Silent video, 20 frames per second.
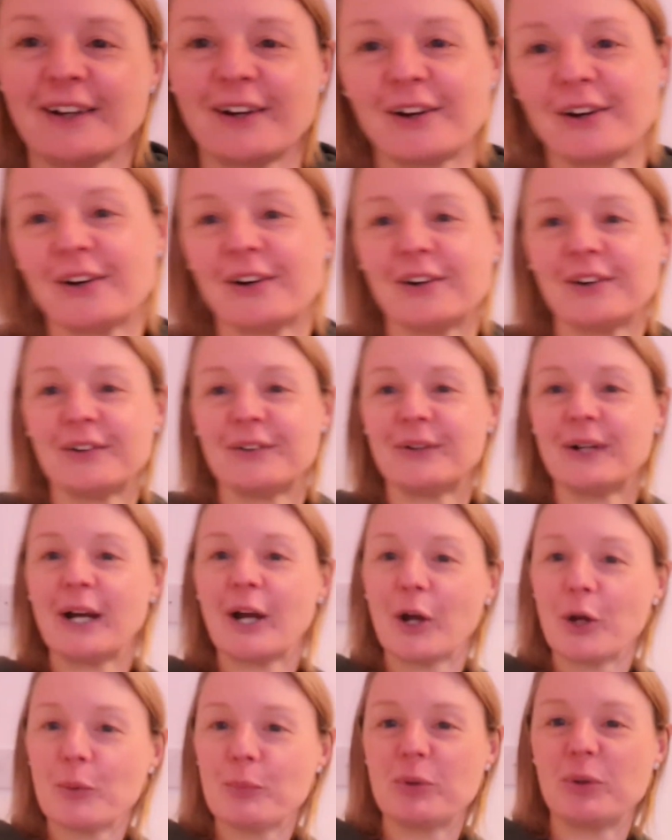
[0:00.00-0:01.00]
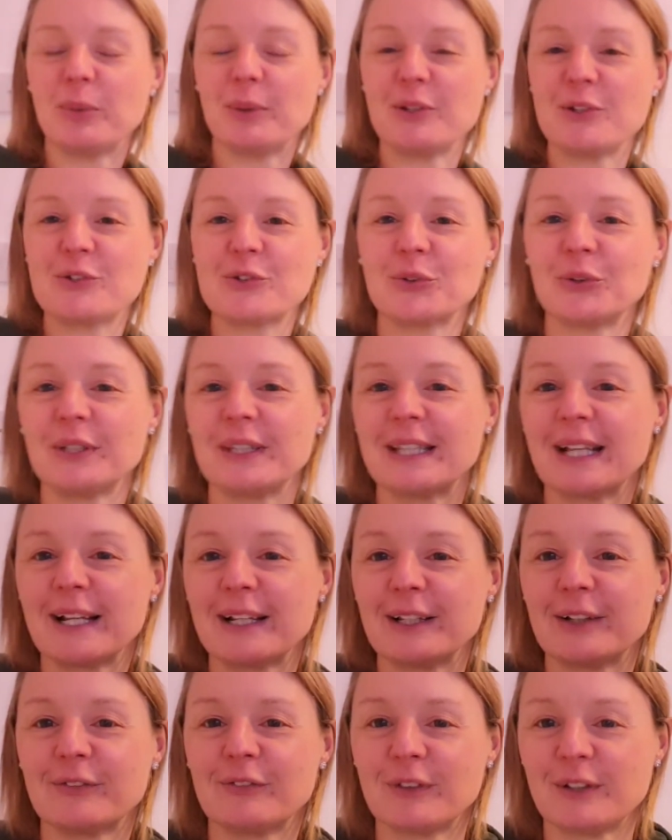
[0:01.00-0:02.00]
Oh, I hope you enjoyed that
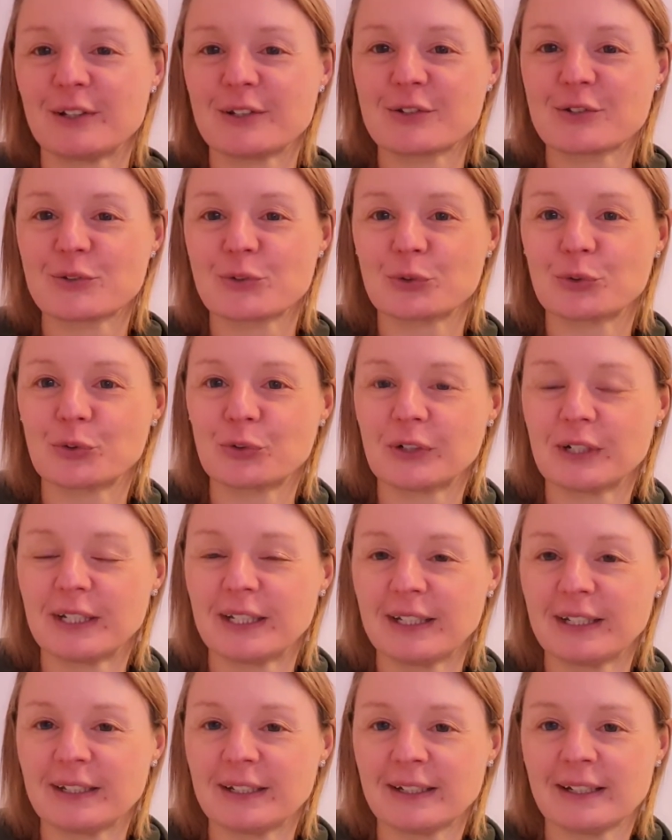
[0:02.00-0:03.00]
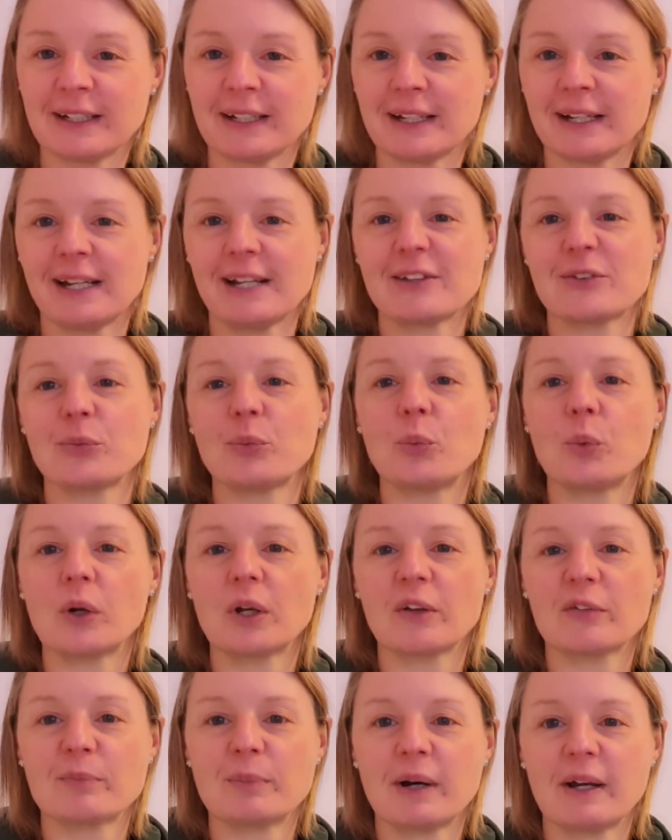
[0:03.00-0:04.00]
lovely story. It's one
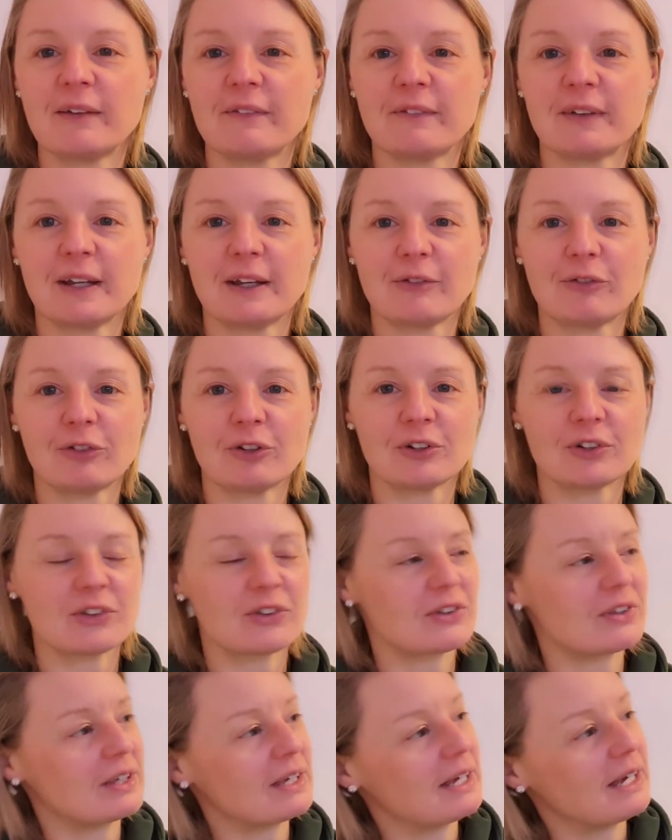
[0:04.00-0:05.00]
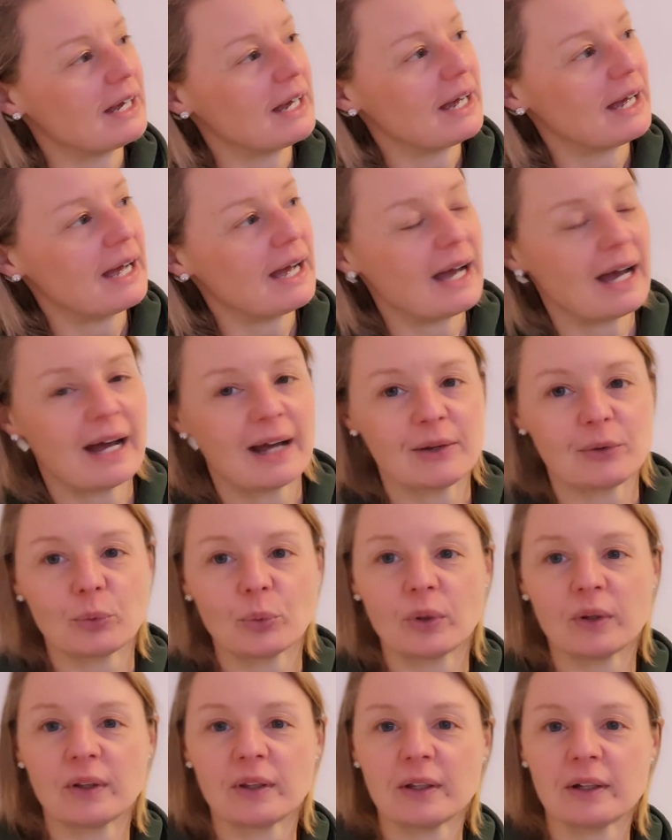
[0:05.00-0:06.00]
of my favourites, and
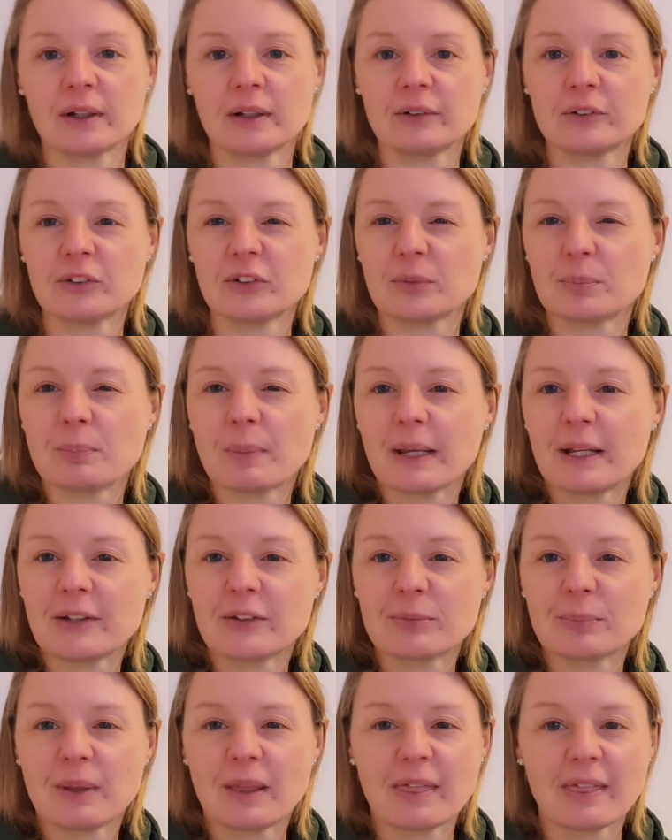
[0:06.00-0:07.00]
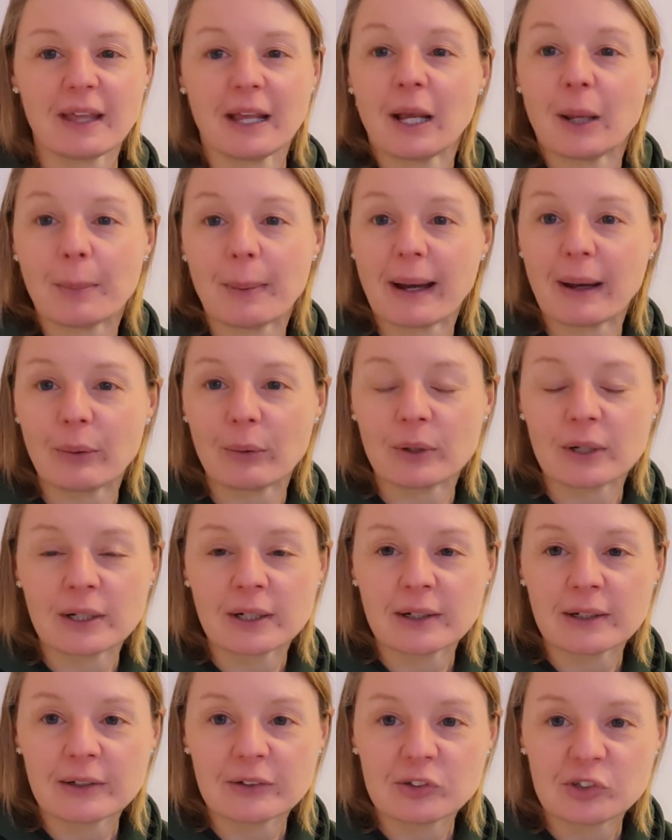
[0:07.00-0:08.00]
one that just makes me think about
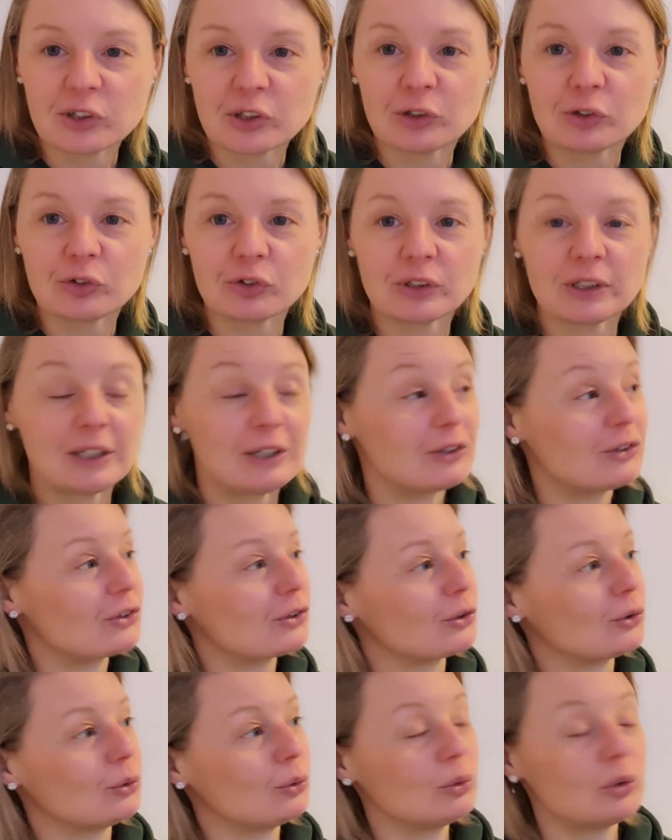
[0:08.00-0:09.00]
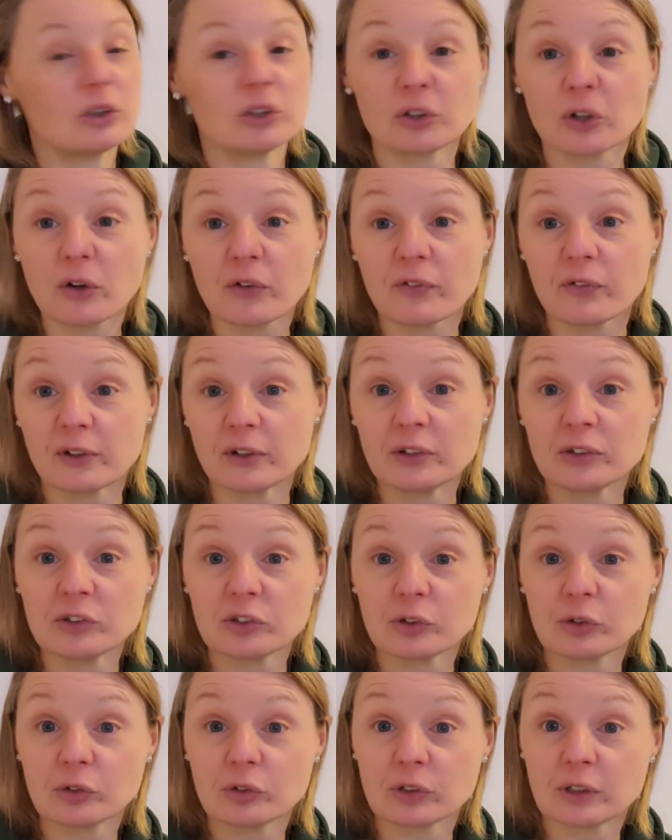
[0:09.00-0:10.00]
children in school, because often
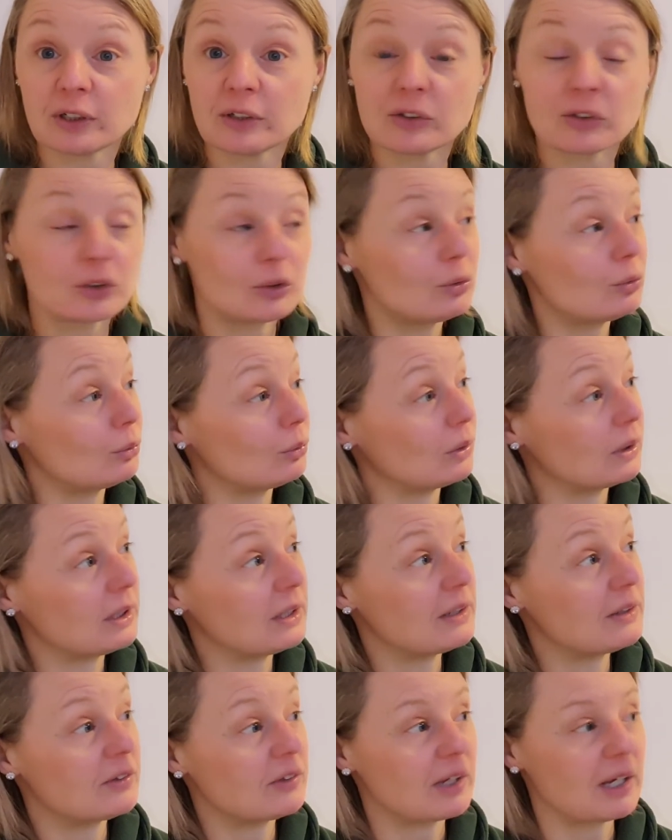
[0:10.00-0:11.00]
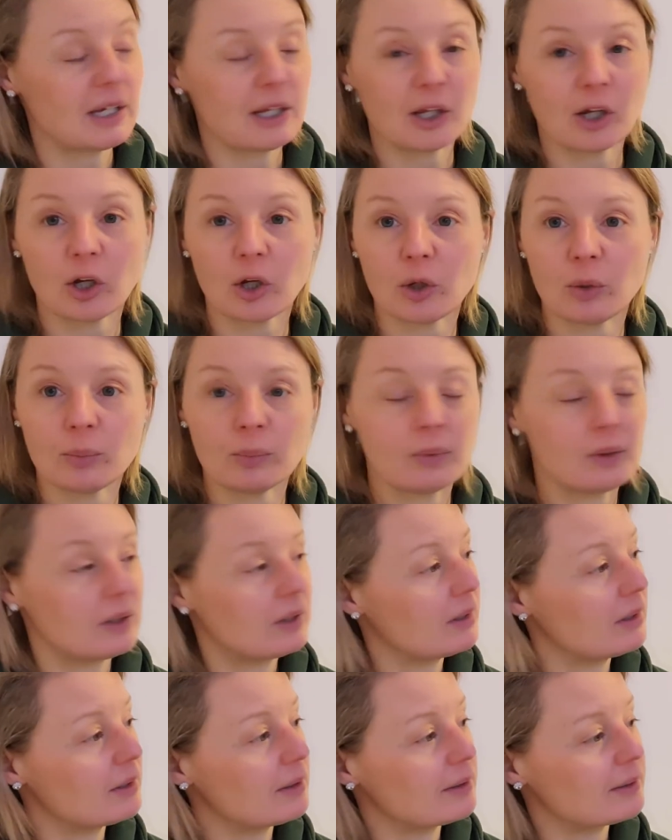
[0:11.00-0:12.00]
children in school take home
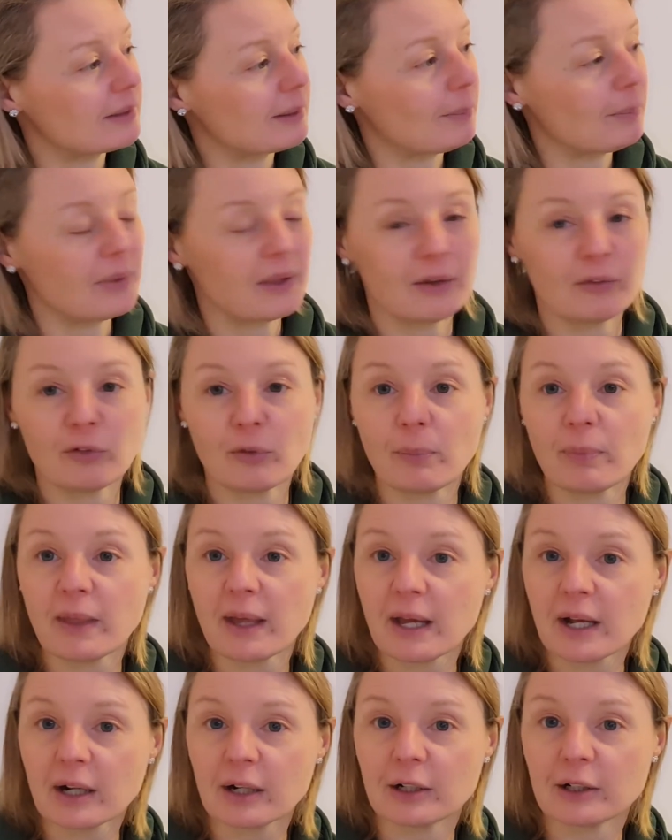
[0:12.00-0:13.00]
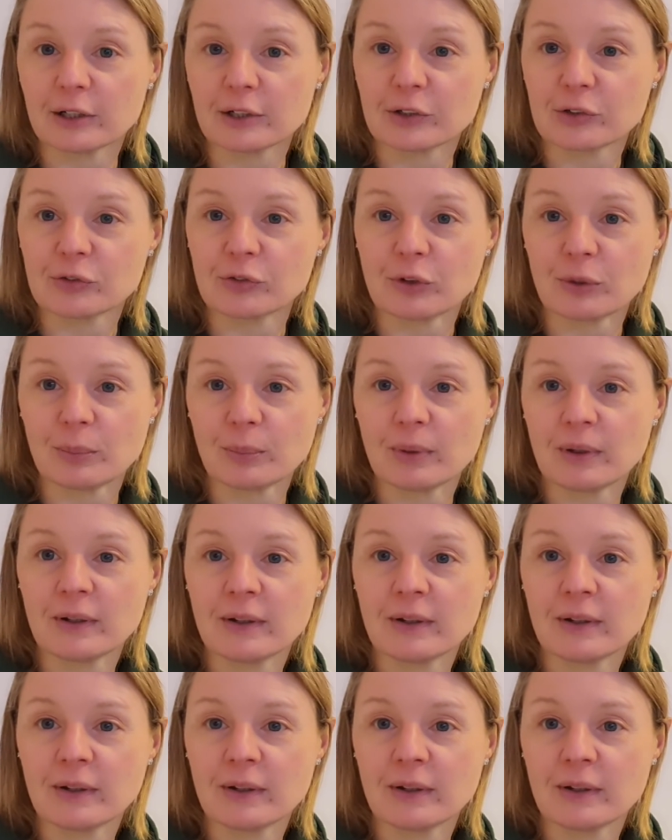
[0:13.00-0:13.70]
something from their classroom